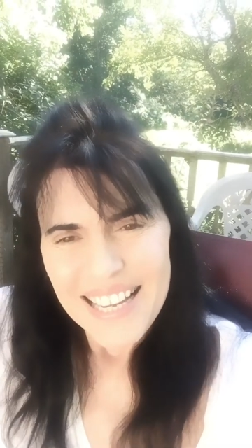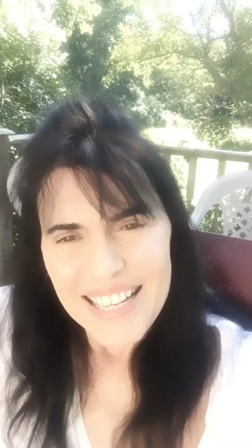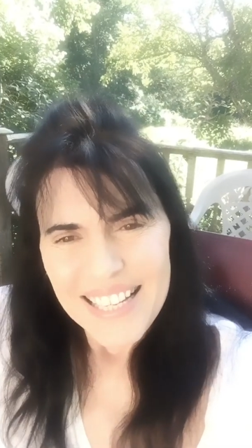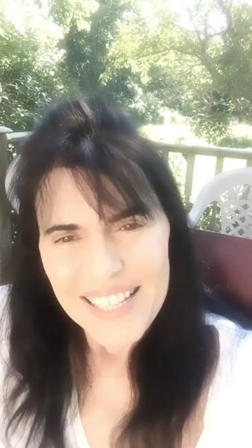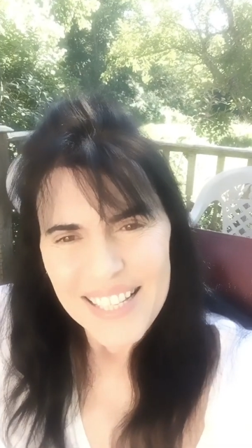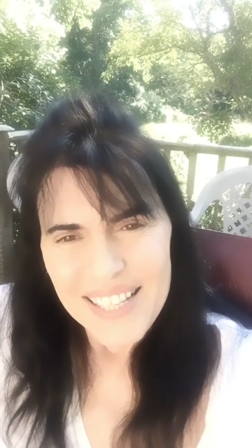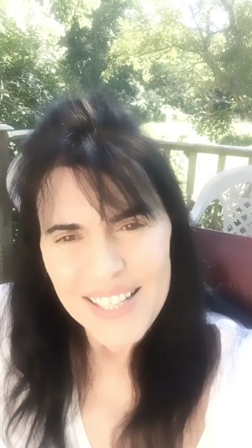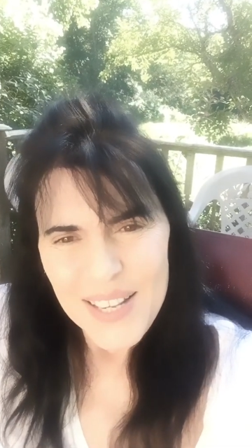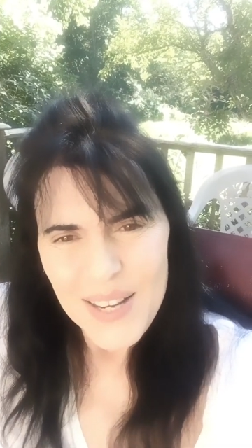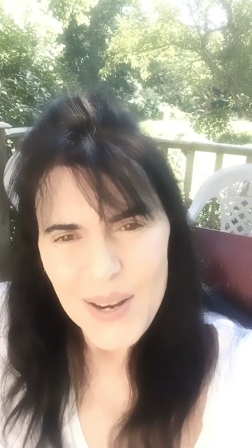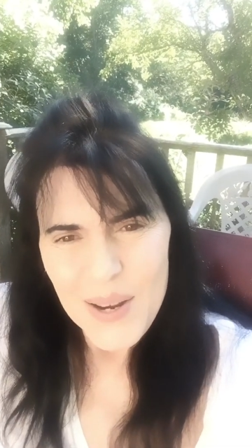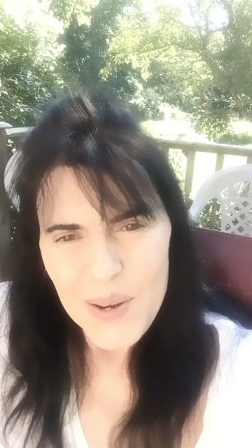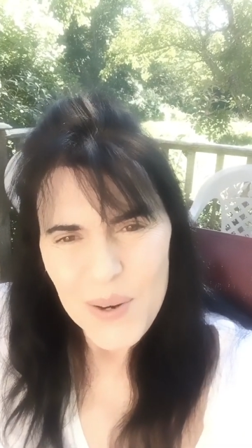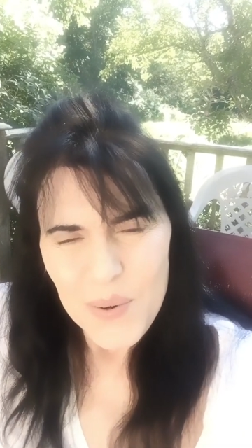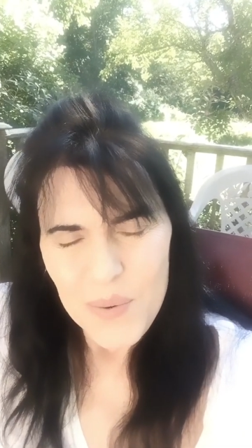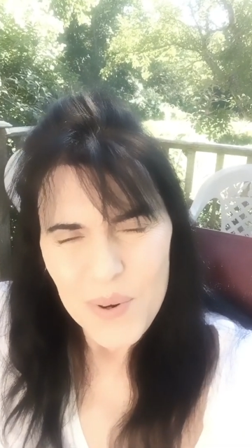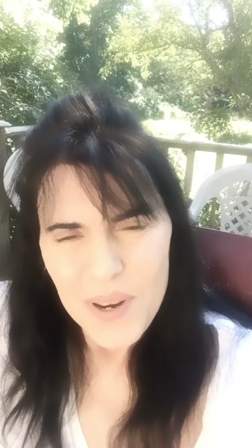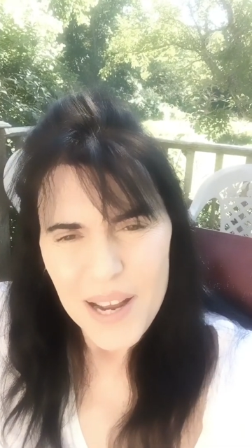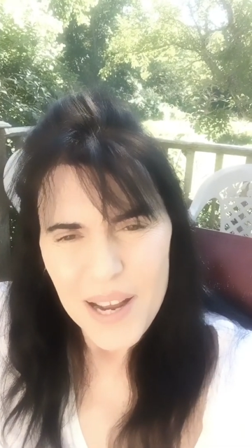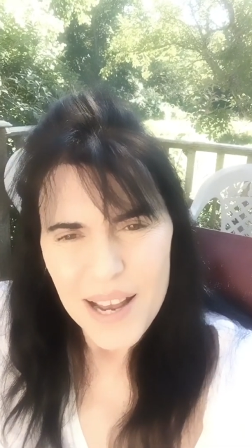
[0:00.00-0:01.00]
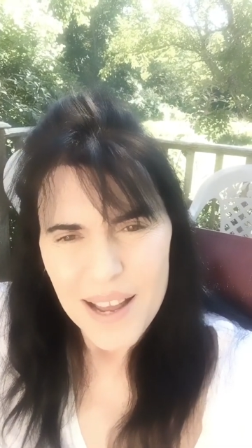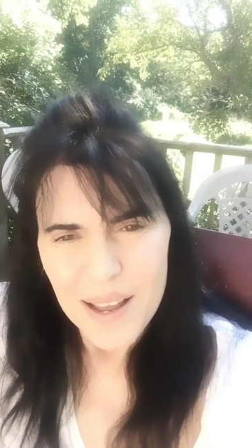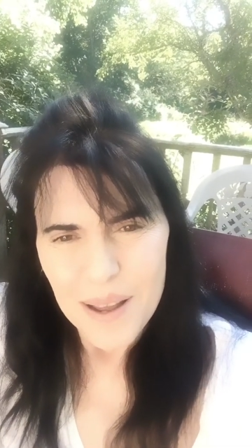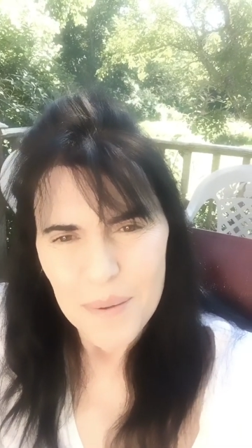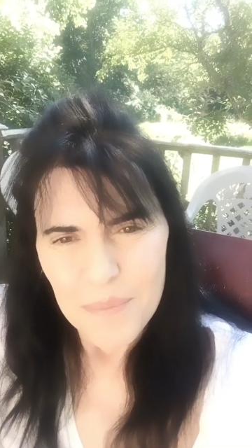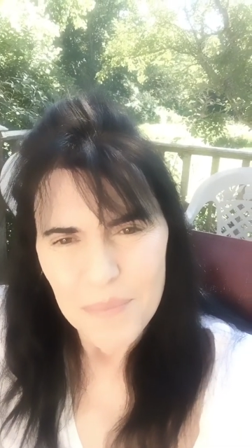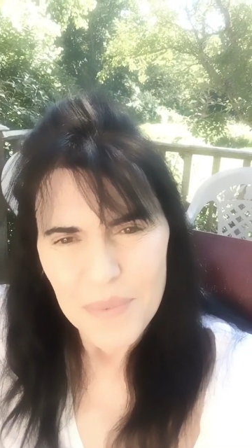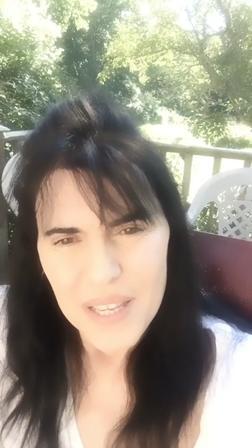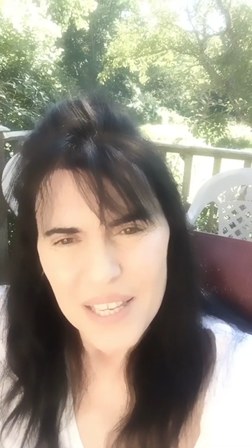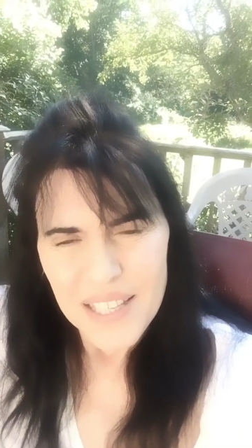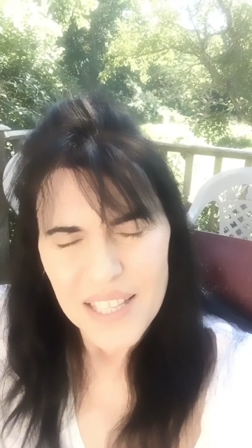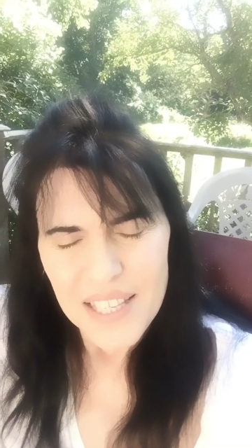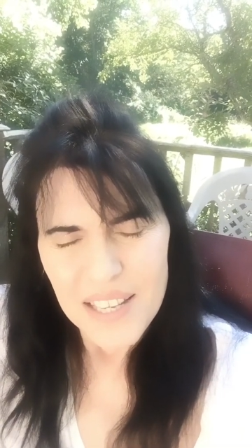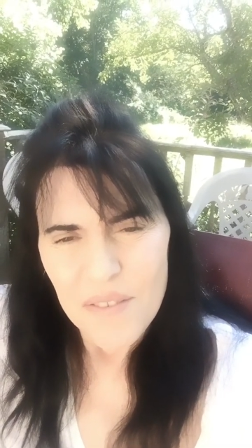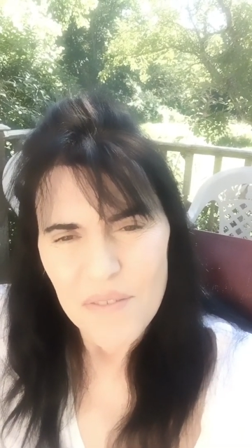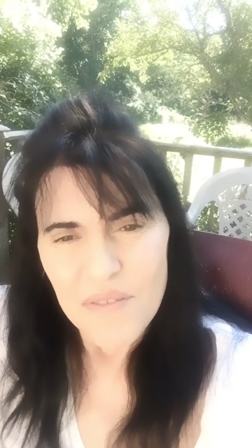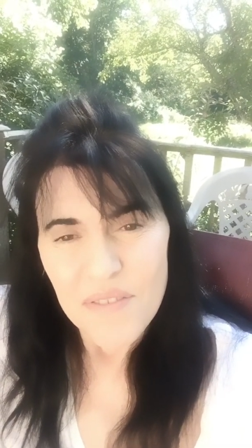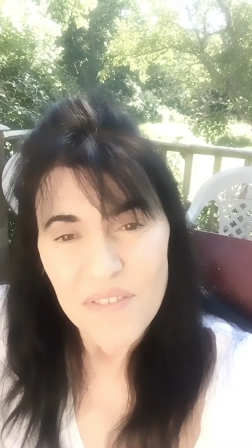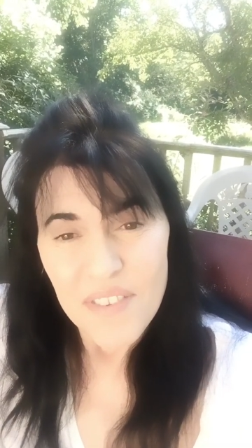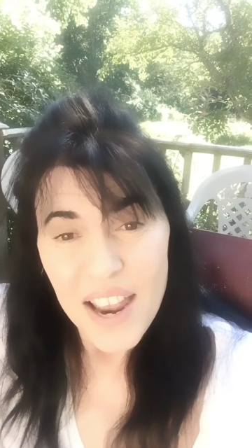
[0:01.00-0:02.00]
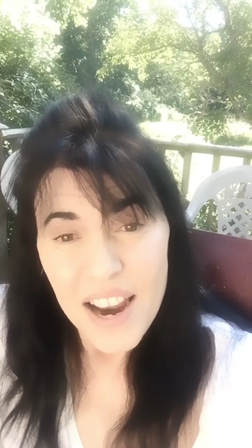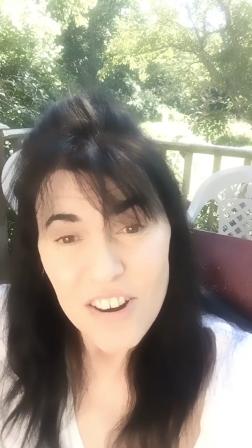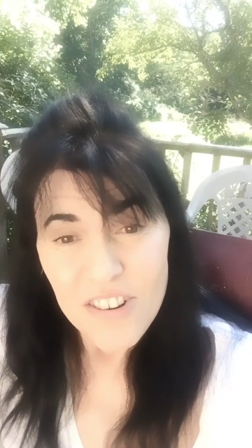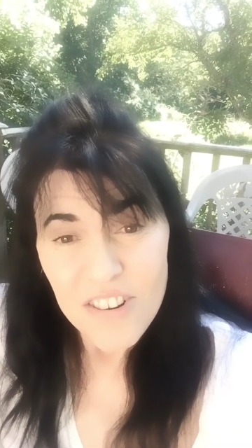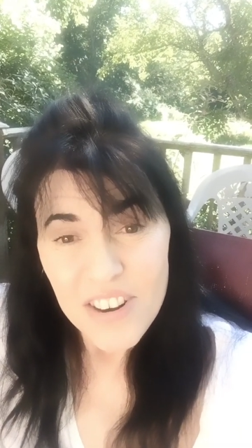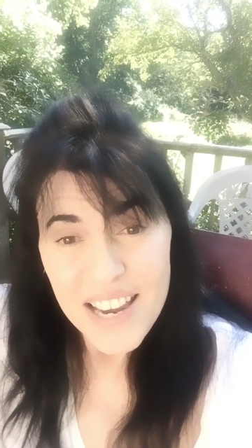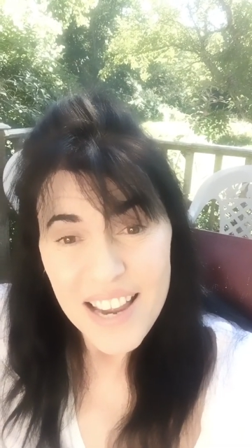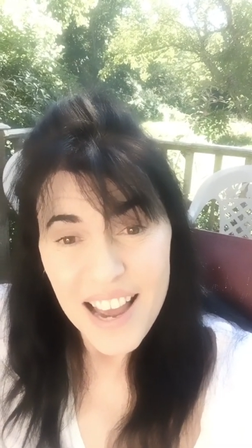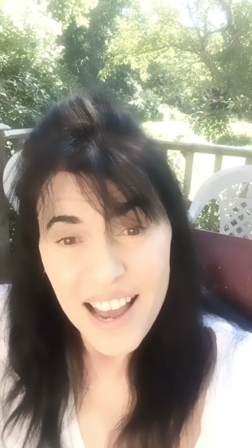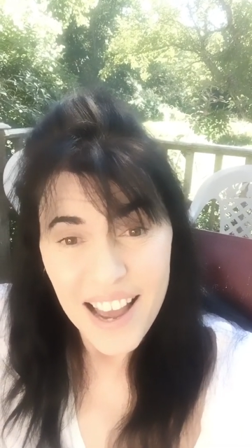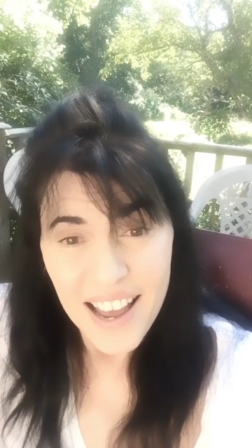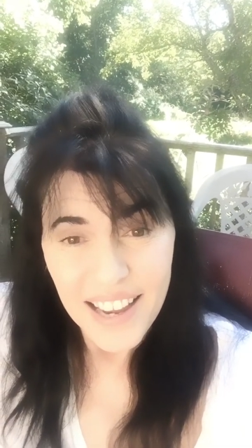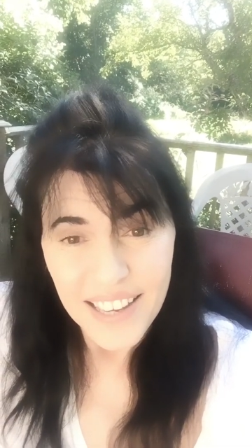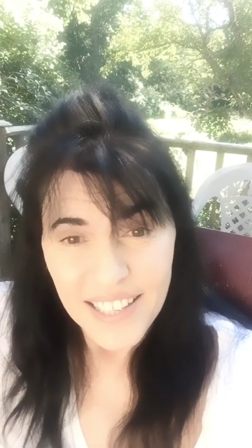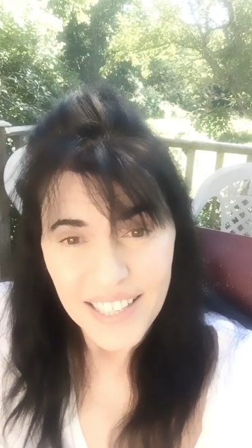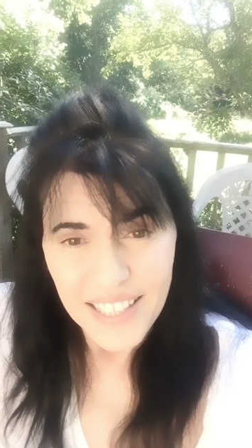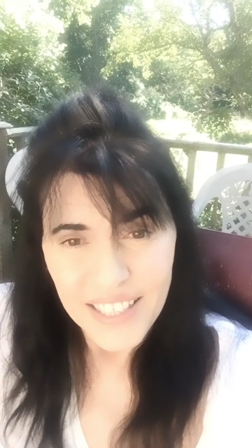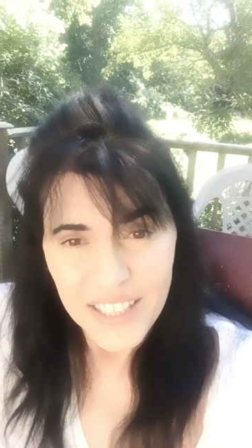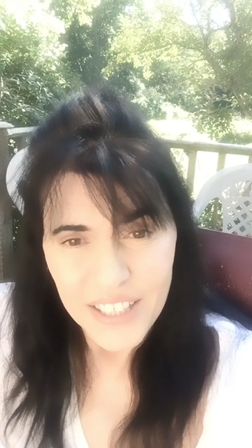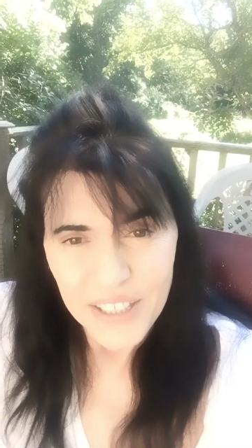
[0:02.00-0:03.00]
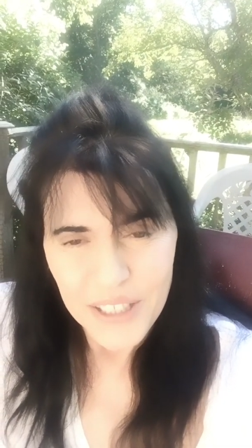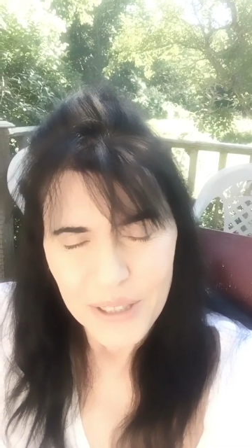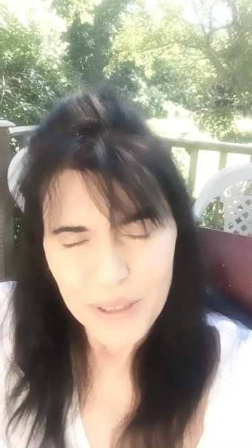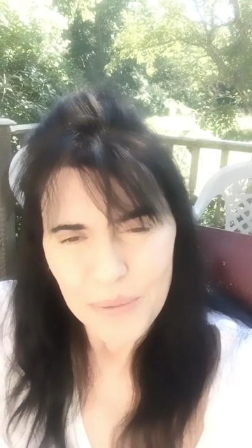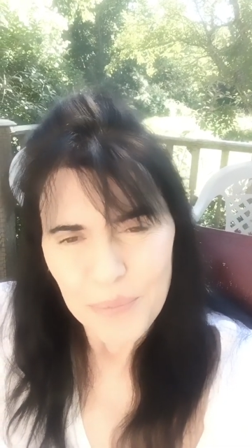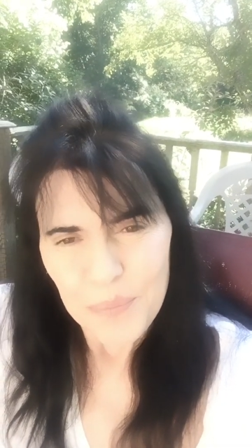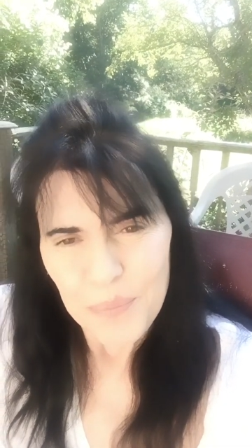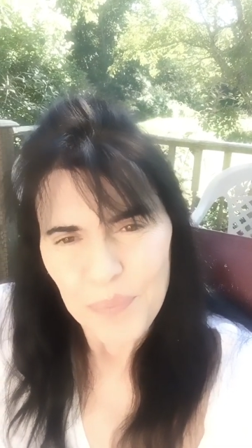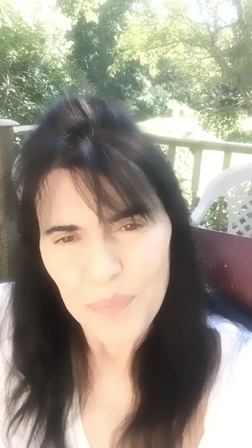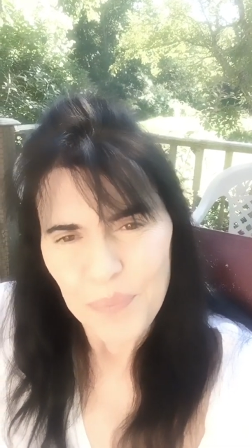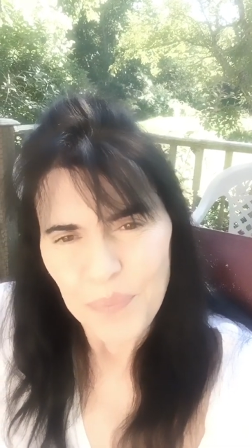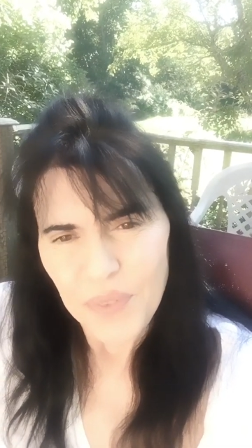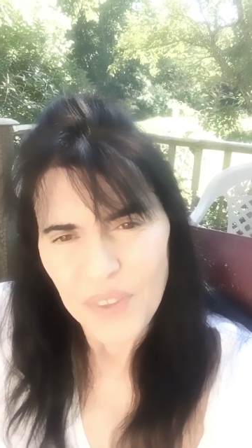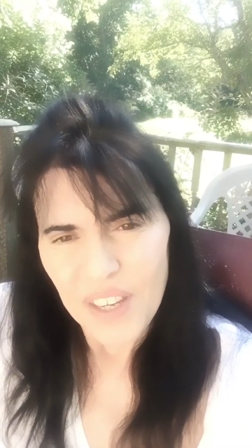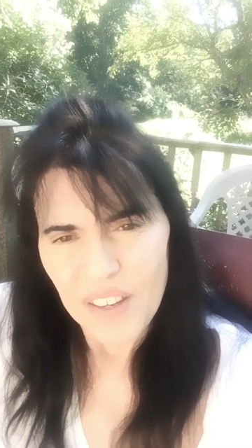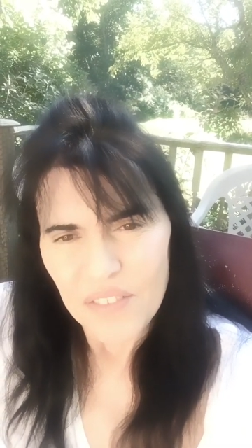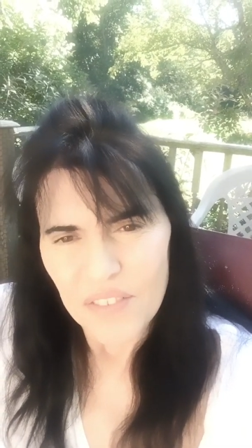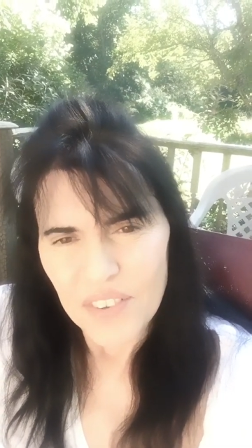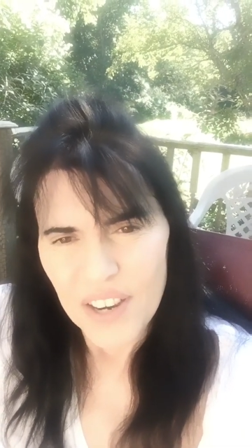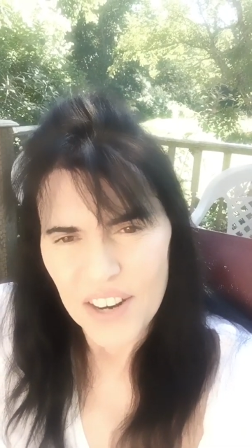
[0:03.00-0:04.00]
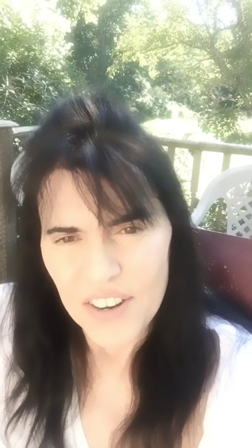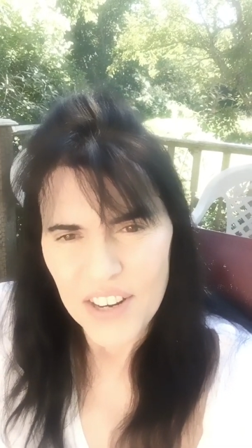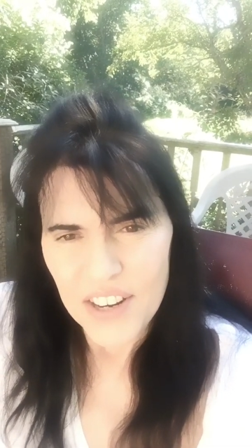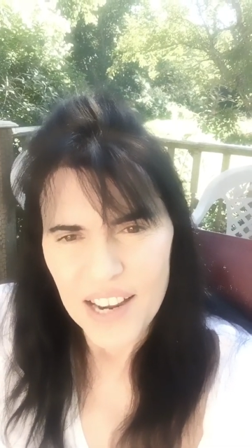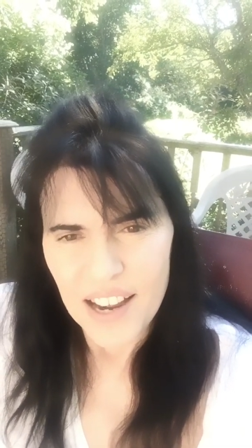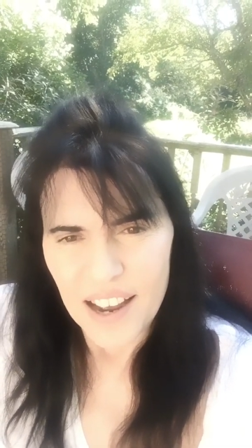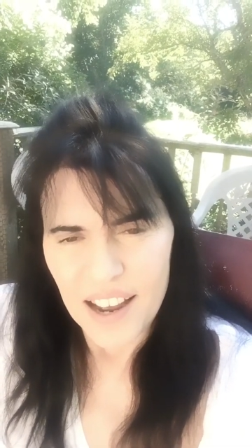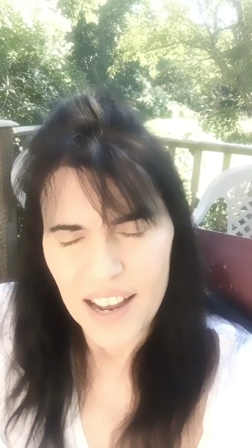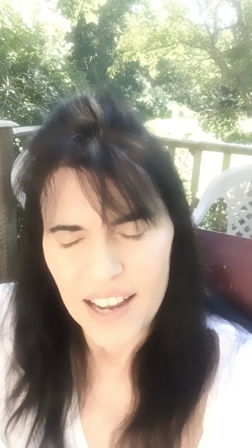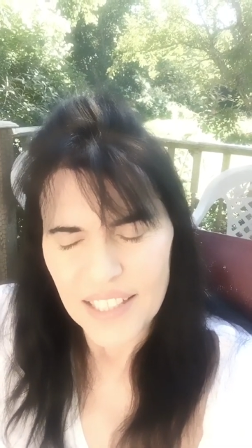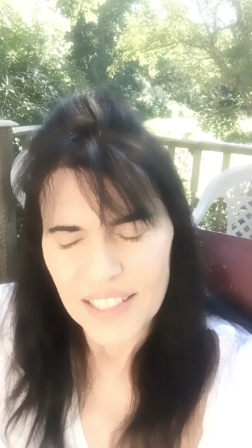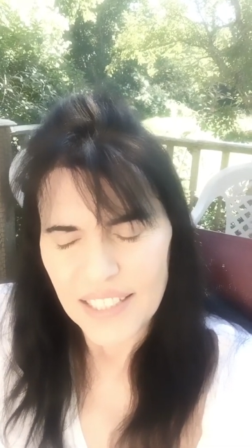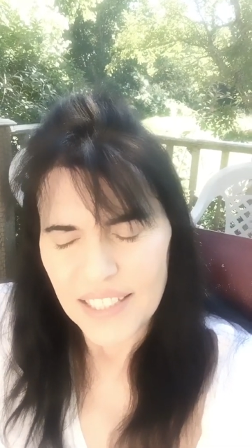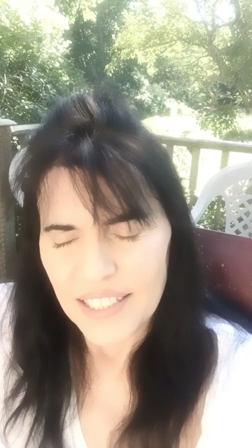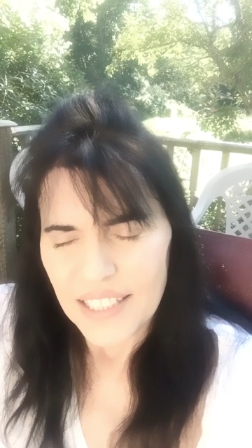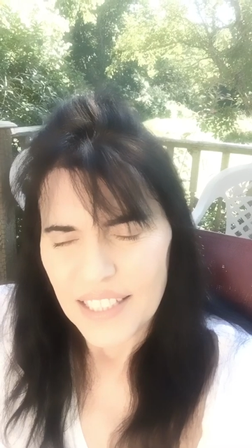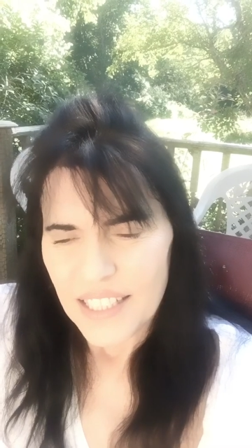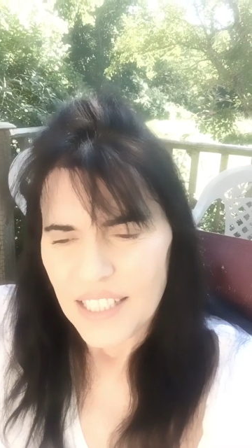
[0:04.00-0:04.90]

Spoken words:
So it's very hot here. Very hot.